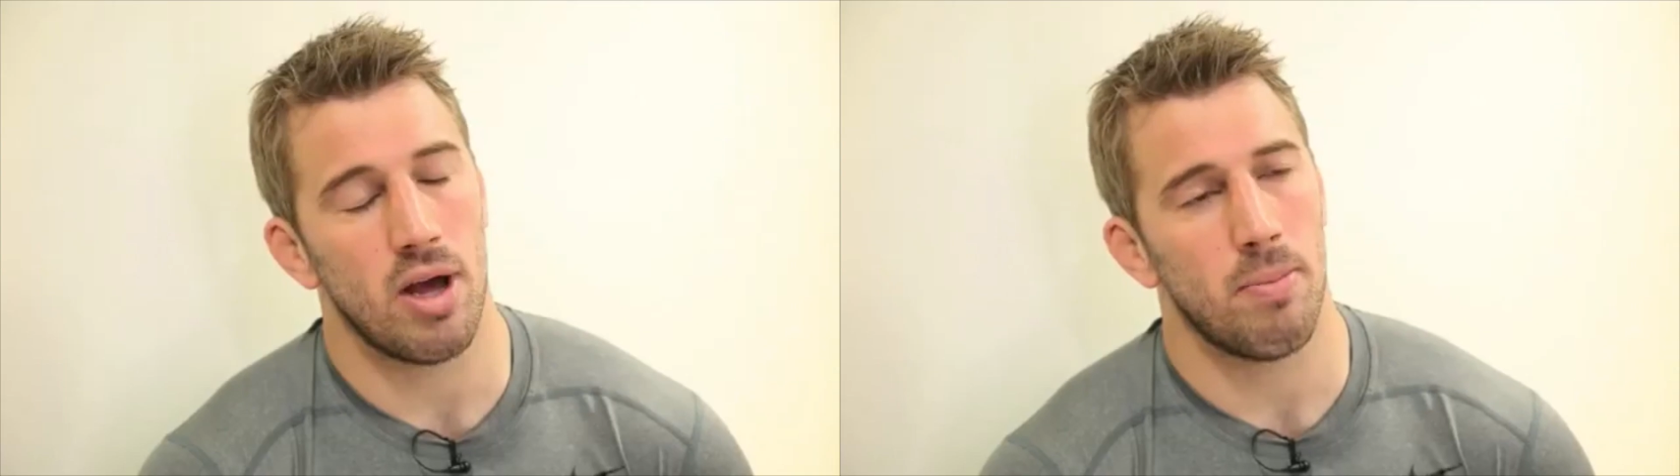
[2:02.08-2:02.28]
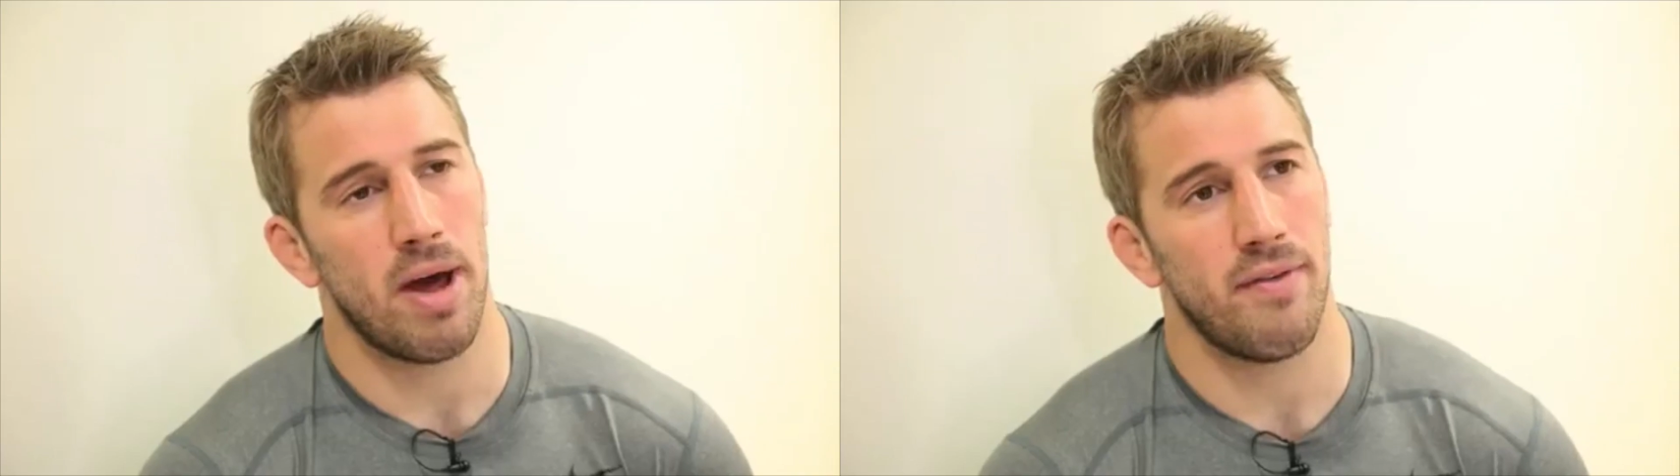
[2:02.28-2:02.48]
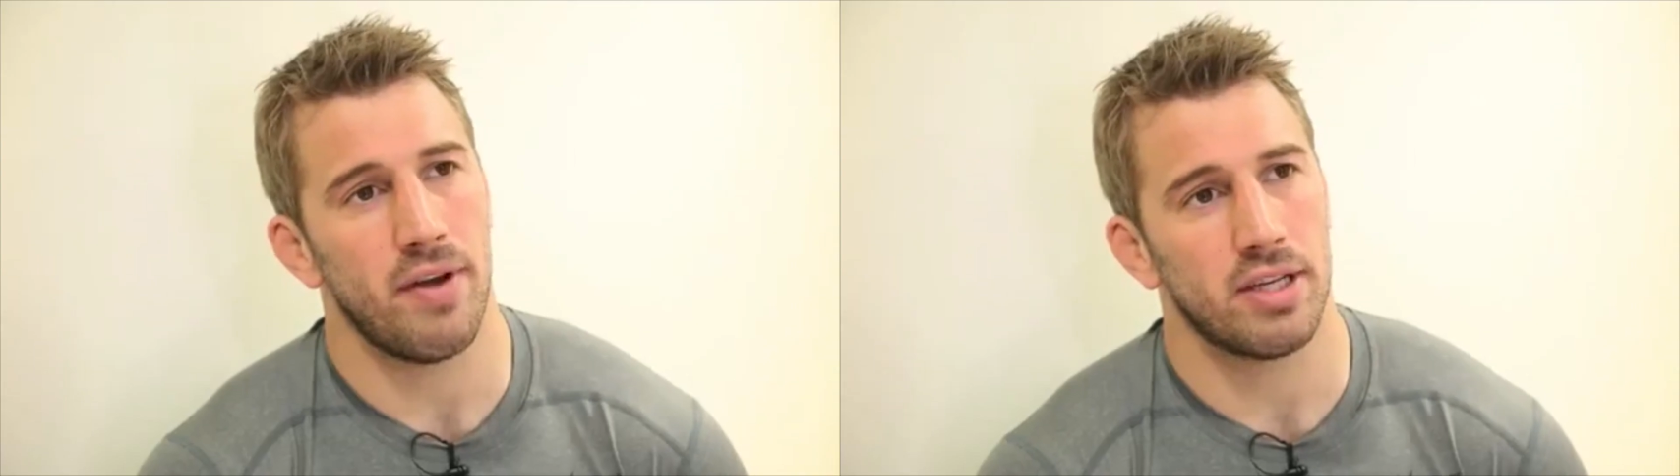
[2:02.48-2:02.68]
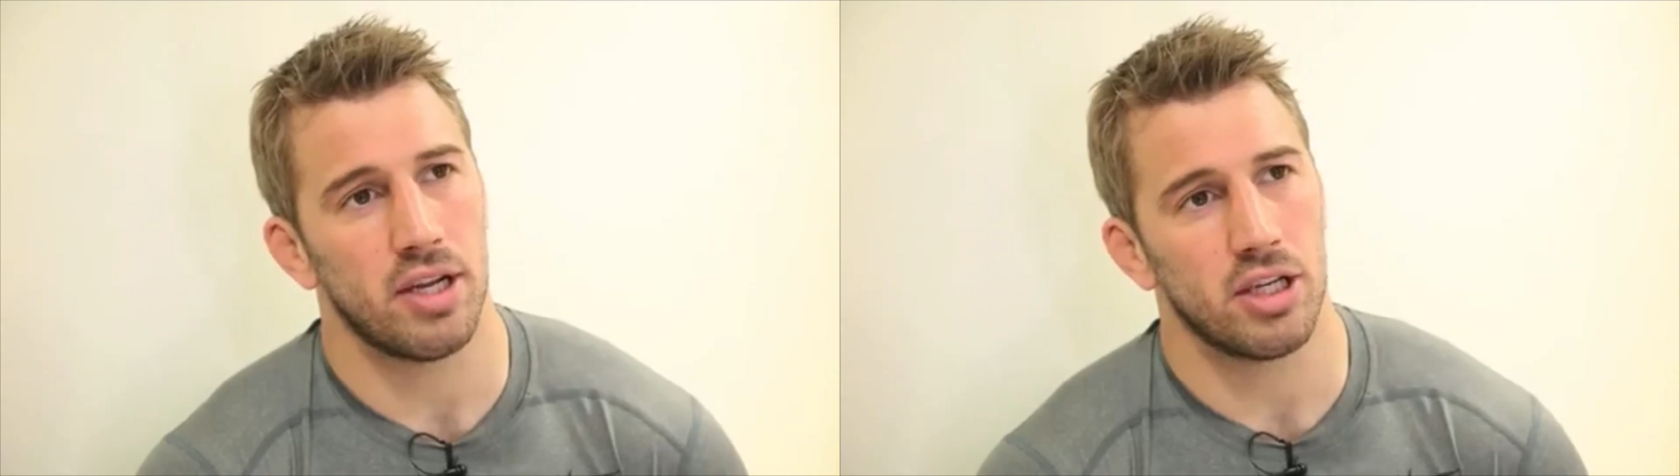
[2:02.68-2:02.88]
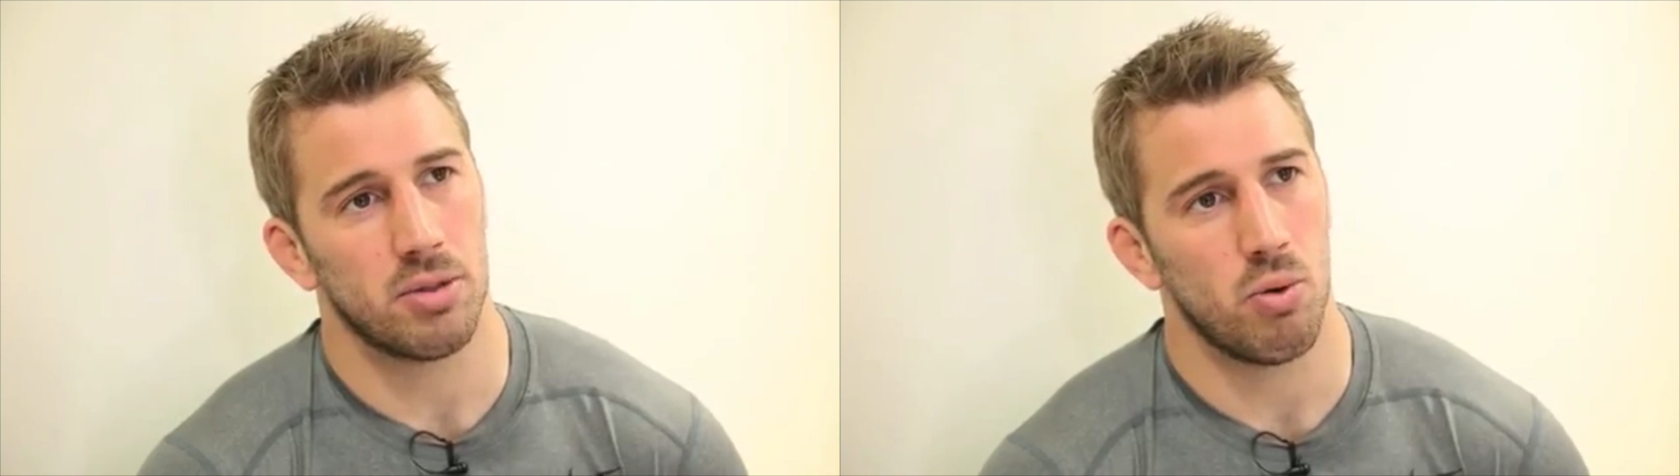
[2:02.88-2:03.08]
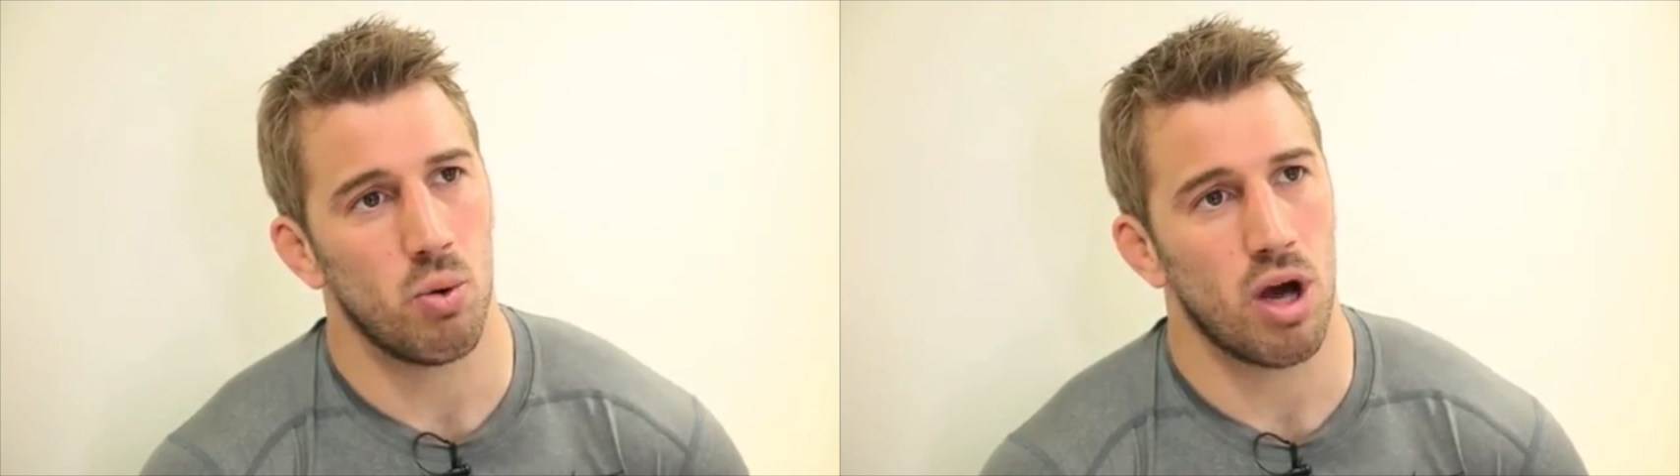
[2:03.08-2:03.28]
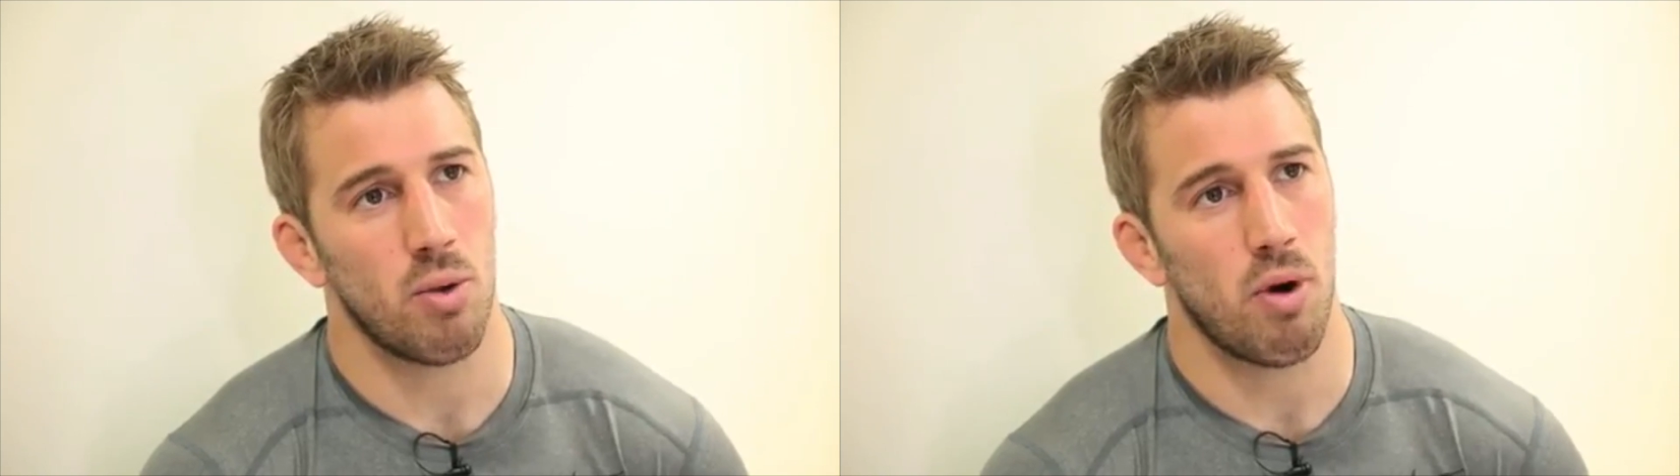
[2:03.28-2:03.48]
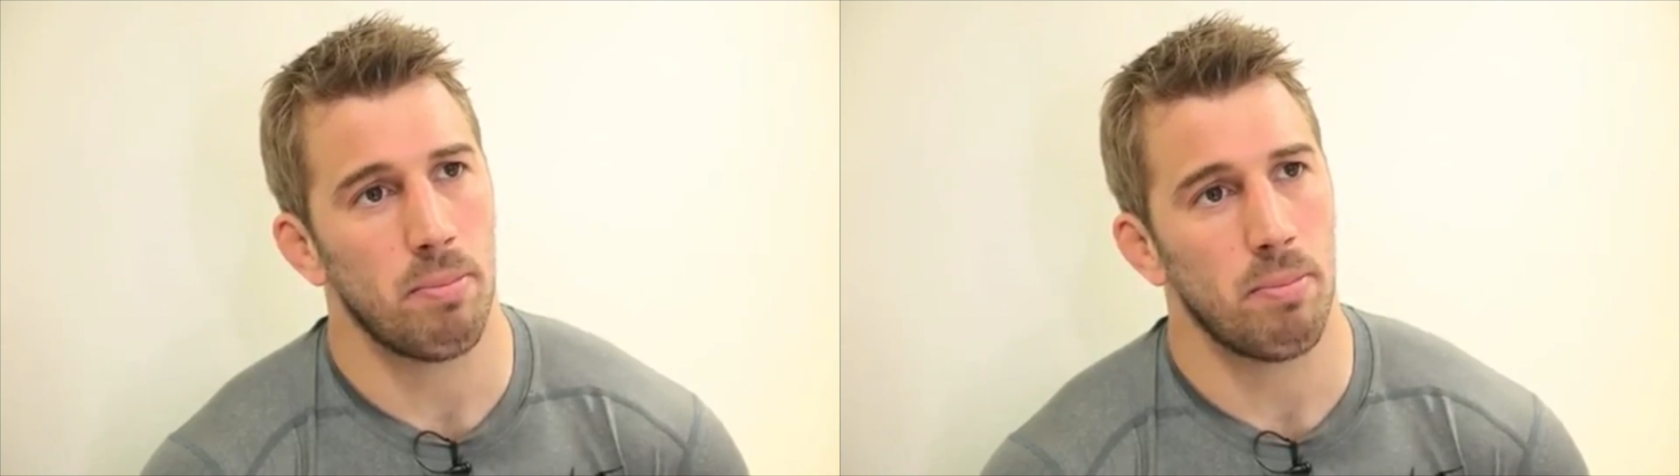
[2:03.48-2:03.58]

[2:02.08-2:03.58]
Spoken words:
little benefits and a small kind of